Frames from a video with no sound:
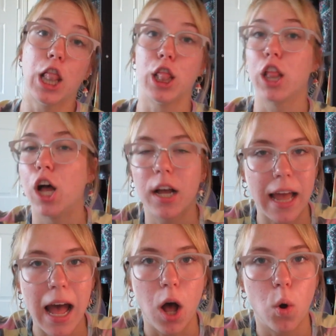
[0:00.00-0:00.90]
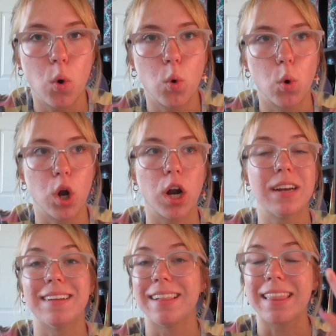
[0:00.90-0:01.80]
log out or
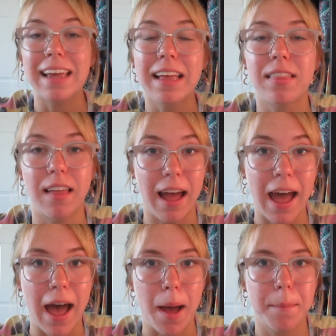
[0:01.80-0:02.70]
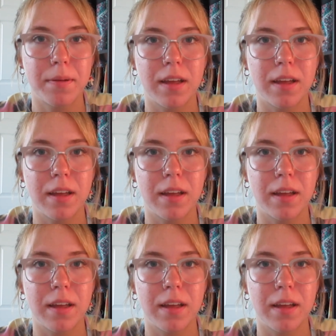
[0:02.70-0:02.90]
delete the app,